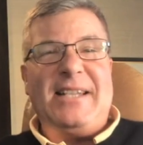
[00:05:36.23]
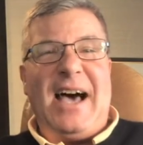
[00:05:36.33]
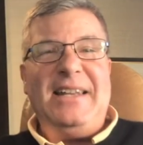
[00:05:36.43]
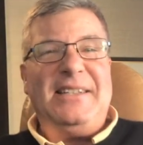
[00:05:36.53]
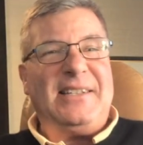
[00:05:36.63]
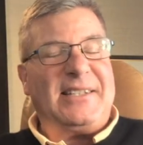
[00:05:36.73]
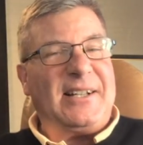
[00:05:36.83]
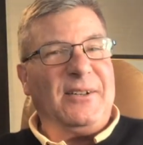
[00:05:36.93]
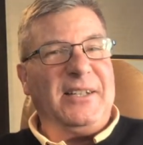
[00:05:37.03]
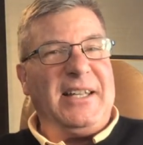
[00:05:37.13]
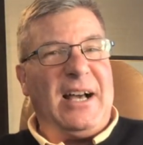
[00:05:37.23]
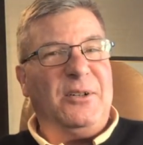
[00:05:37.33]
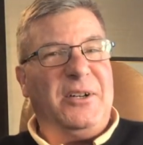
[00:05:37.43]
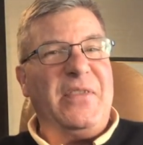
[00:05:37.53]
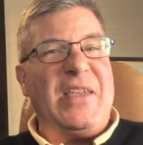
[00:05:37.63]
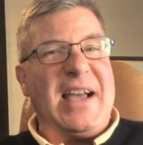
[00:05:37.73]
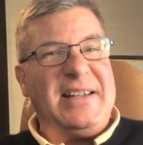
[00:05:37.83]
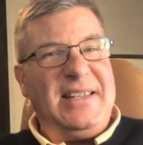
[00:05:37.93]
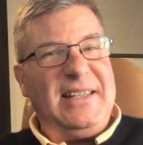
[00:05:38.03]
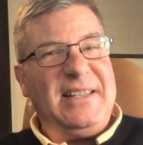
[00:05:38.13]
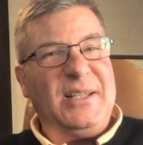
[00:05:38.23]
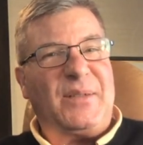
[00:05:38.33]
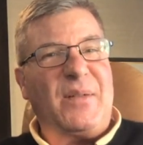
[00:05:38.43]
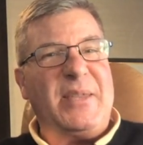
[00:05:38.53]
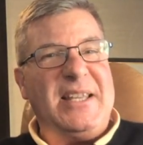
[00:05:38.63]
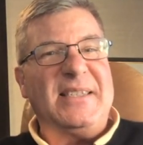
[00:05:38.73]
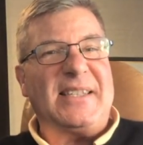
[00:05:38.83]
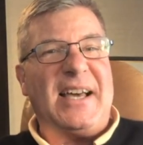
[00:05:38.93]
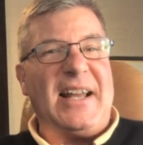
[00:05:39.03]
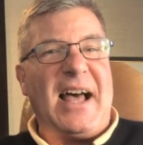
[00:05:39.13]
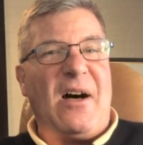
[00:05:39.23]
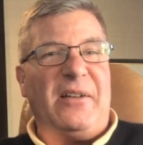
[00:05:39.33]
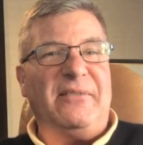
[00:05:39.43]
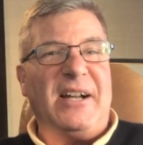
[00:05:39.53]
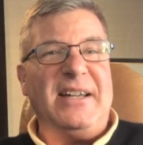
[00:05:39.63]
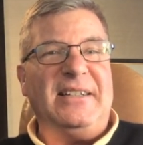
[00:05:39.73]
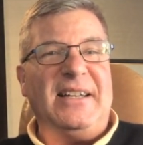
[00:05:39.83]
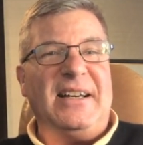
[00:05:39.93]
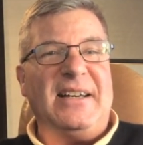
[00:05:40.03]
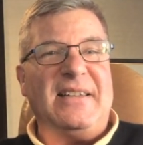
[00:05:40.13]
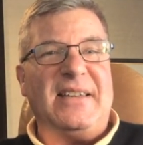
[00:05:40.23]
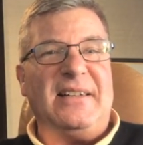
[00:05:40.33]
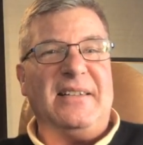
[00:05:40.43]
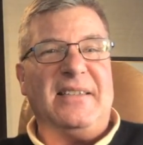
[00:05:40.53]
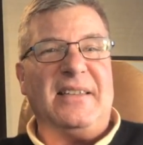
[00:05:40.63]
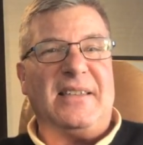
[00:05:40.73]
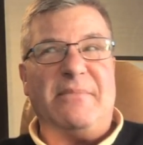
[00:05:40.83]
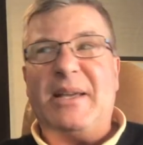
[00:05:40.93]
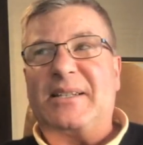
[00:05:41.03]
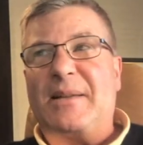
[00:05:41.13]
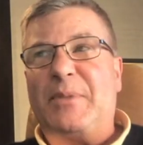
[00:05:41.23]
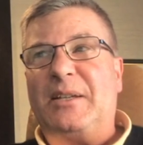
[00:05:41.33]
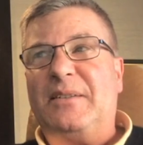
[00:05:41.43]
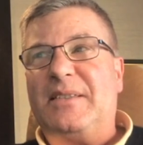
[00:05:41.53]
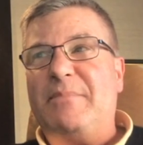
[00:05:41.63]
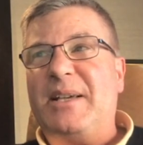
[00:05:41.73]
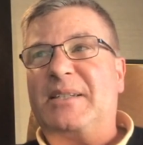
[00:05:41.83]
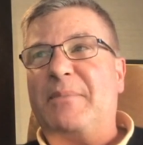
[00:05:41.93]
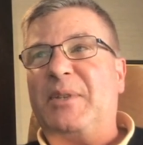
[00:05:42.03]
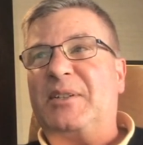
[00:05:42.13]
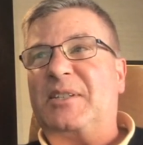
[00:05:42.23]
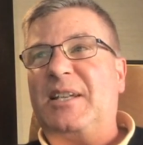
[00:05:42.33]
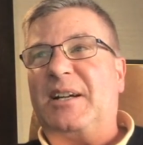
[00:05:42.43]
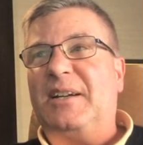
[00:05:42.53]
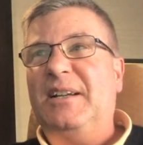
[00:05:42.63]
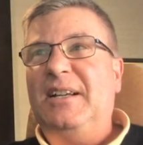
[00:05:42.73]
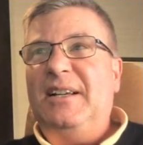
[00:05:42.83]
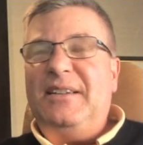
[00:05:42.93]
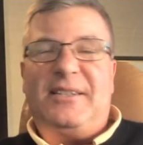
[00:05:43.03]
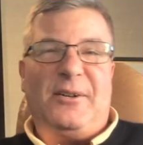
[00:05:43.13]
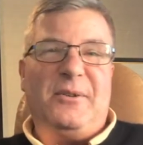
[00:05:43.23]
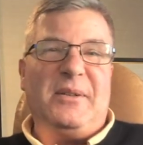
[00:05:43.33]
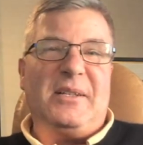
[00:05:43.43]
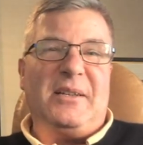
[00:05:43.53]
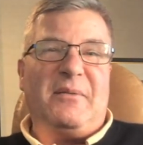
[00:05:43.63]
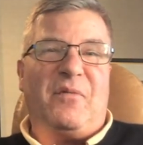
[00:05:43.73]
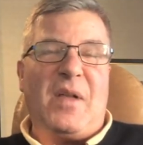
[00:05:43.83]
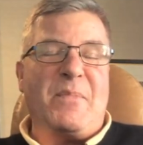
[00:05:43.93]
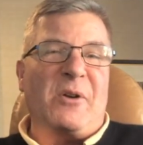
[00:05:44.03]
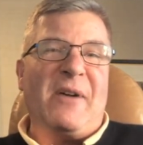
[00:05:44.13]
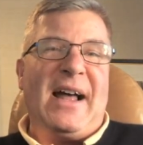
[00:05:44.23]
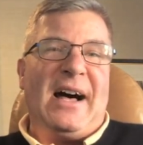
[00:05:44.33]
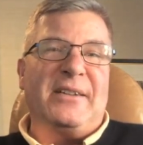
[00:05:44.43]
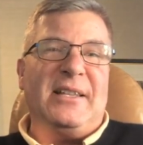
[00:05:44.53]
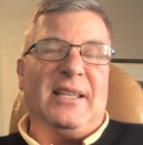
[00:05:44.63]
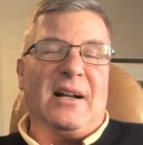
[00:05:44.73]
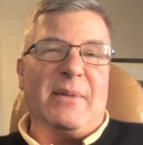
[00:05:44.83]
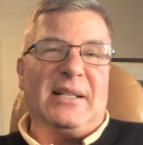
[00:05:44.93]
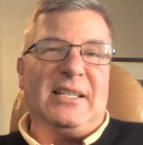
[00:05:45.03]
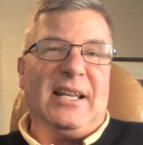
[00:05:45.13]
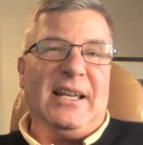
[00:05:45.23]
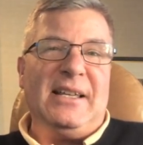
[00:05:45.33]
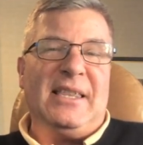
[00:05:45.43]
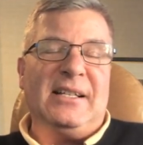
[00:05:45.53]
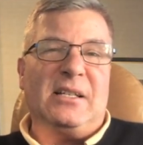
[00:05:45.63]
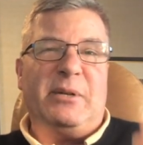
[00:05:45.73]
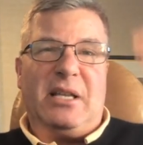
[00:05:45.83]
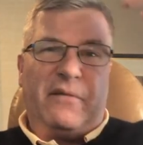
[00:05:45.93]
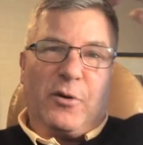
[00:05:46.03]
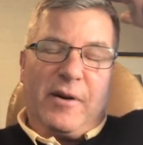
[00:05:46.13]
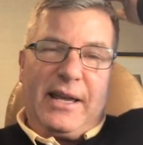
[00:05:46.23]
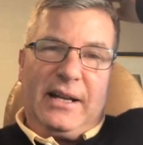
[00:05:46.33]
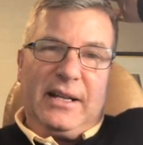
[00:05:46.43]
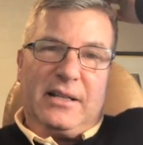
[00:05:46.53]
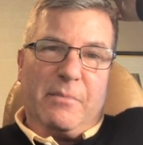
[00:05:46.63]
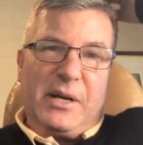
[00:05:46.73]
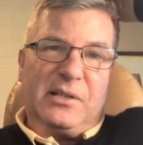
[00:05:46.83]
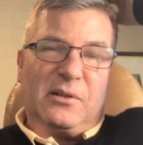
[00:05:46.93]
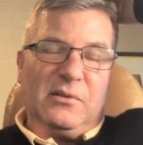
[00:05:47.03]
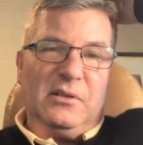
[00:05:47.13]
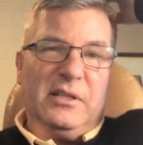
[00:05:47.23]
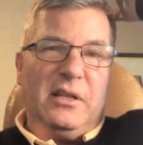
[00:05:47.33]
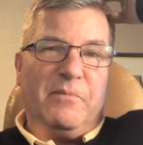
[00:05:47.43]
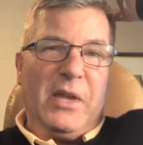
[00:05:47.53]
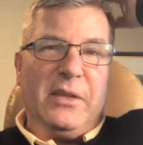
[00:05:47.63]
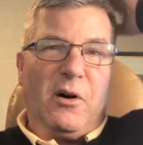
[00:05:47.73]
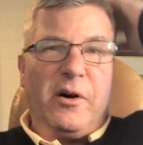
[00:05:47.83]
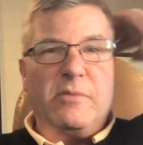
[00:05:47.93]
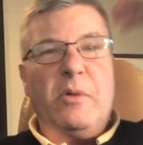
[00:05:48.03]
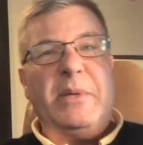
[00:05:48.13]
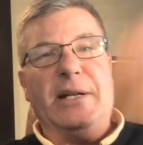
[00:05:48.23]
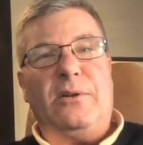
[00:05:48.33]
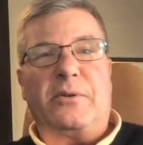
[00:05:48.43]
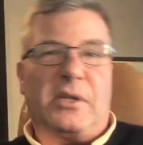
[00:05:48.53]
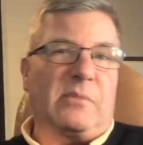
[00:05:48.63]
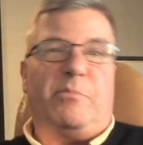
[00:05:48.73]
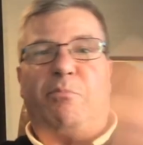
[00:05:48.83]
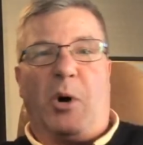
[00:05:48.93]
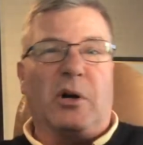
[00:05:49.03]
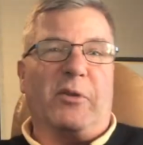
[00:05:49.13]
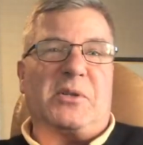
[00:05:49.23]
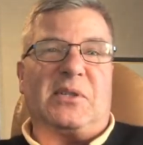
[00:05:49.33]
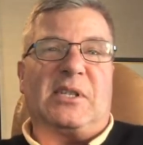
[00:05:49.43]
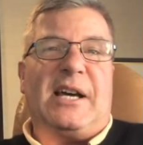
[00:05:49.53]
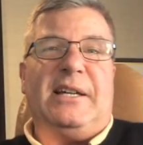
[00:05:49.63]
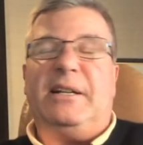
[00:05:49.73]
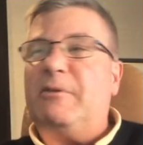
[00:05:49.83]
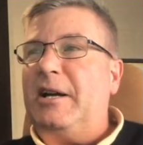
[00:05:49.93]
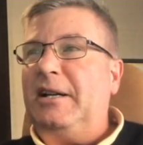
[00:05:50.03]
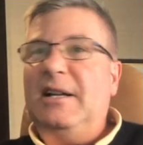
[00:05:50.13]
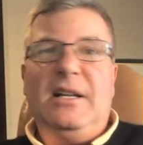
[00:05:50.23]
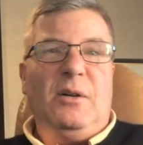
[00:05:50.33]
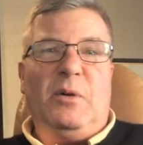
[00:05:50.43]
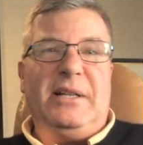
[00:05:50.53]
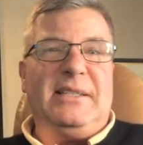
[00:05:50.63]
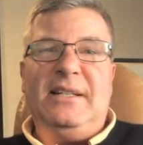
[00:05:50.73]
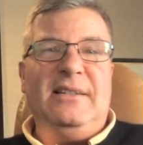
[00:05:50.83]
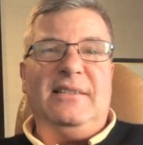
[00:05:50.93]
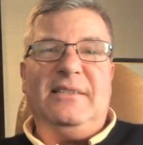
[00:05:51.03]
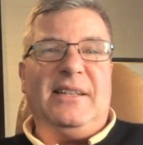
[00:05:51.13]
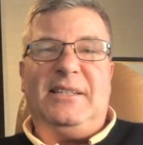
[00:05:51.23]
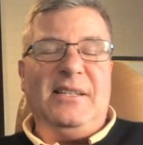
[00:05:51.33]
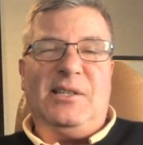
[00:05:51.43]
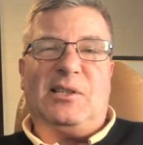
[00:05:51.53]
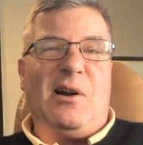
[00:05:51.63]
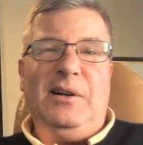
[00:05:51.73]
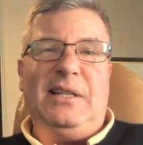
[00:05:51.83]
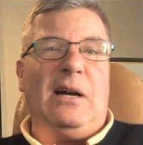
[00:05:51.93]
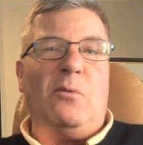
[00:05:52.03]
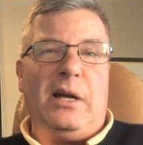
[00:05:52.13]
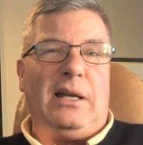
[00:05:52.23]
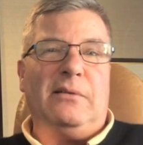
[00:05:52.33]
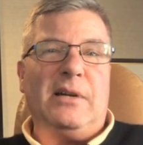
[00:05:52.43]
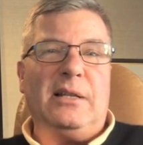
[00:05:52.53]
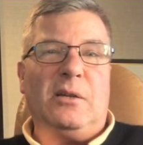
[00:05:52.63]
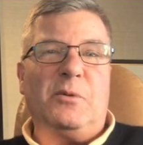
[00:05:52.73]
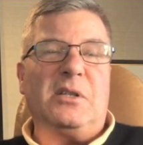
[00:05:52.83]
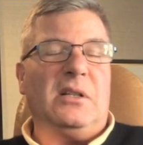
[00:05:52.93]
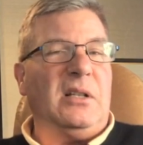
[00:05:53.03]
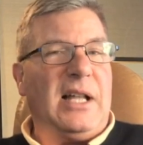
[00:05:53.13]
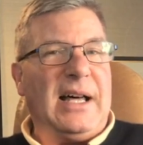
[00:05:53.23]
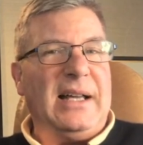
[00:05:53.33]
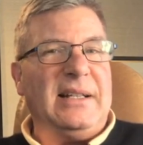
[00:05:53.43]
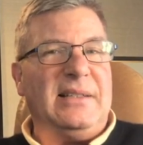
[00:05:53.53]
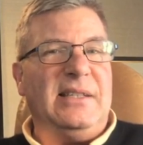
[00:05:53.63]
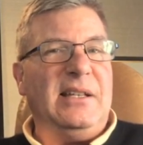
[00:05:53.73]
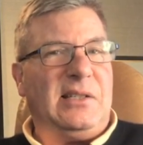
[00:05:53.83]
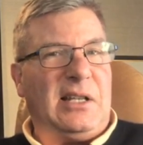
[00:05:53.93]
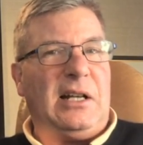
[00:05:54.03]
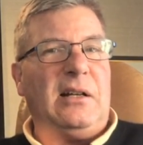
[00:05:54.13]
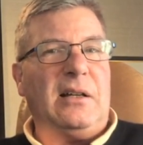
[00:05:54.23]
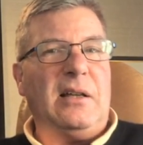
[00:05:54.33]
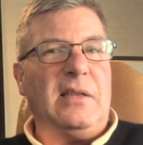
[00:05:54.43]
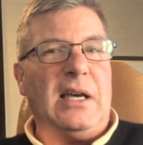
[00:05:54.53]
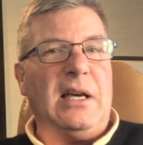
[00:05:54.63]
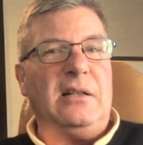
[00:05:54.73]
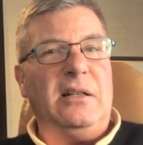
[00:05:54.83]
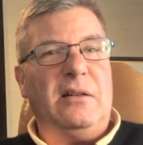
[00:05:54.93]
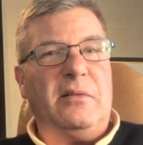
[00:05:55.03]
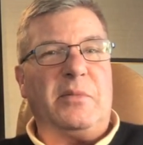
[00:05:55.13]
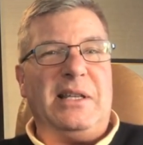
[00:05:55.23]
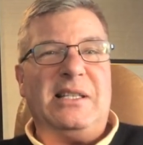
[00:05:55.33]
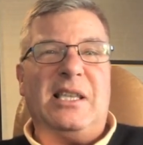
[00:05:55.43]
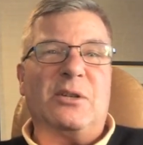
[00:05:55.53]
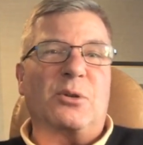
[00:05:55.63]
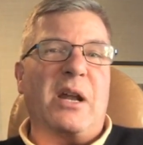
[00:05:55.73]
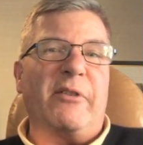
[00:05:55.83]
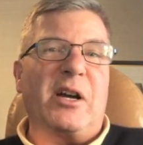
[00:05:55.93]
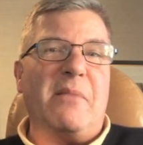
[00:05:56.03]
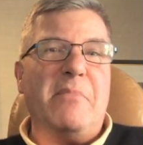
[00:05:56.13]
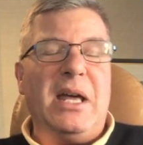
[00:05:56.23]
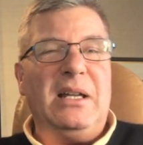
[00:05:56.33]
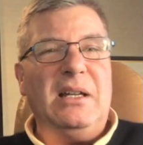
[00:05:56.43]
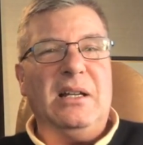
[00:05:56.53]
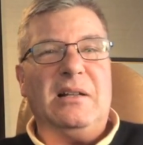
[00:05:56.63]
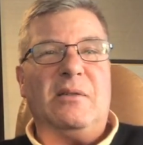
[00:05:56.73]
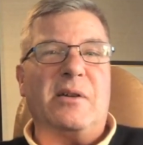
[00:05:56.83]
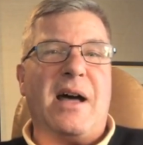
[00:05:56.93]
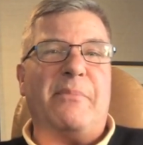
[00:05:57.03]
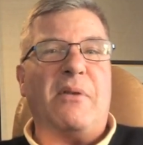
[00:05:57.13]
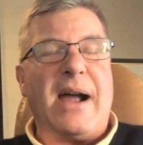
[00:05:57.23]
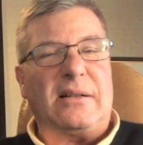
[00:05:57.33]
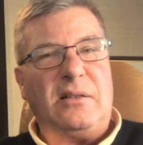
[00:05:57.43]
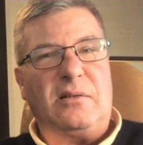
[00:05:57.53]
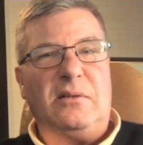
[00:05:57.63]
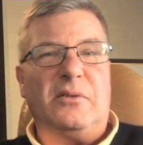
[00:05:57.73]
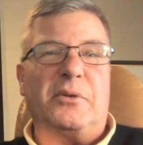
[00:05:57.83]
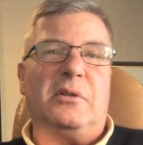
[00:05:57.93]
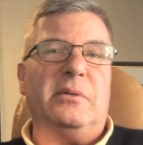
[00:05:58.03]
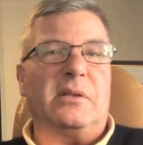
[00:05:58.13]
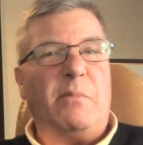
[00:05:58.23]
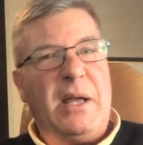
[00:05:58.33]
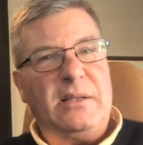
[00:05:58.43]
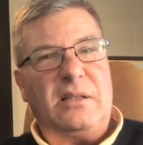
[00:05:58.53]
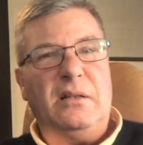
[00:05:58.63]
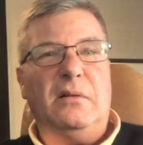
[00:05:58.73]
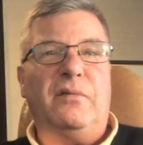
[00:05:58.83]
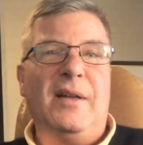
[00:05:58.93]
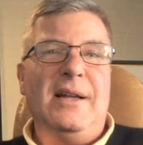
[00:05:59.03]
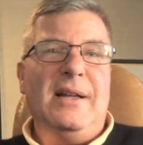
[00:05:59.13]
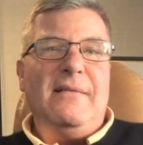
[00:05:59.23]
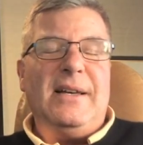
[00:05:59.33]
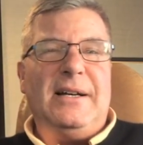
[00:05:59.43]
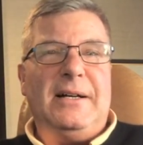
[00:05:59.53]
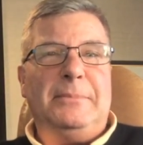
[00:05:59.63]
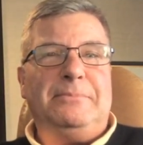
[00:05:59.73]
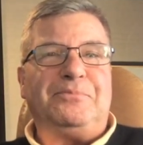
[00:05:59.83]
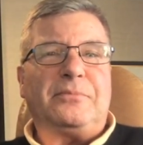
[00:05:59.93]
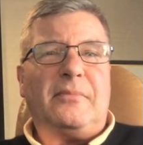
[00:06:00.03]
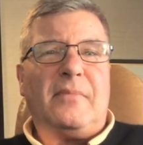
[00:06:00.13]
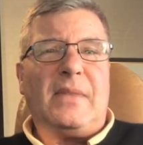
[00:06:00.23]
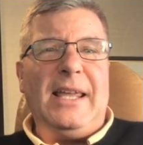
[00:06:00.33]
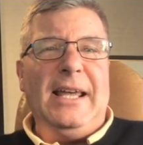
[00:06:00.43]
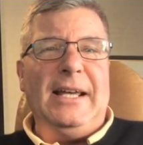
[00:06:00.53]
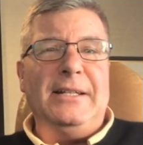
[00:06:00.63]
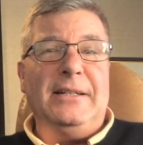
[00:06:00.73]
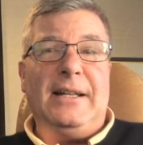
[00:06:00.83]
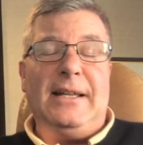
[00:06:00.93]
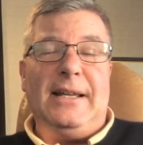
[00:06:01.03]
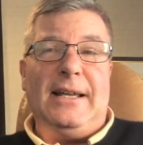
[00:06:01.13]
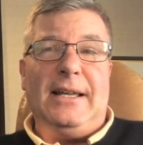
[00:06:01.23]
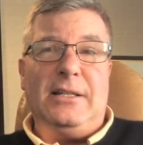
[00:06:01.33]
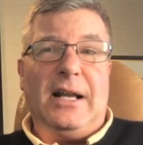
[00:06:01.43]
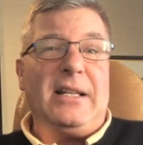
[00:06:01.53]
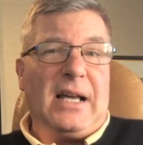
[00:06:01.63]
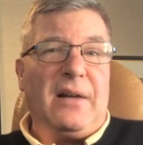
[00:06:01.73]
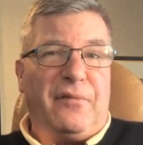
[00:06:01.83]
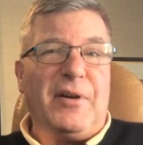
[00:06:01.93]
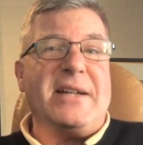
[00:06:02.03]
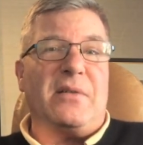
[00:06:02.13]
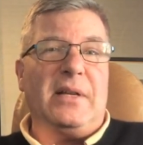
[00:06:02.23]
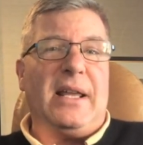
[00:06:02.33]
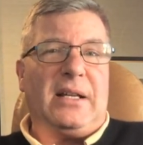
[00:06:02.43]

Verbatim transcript: not necessarily how good the idea is from the inside out, right? Yeah, absolutely. That makes something stick. So flip it around. You think about today, things that we take for granted, like the bicycle and the automobile, are just part of our society, right? Well, it didn't start that way, right? There was a lot of dissing that, these things are never going to make it. They're not practical. They're too expensive, and you had to kind of fight. You had to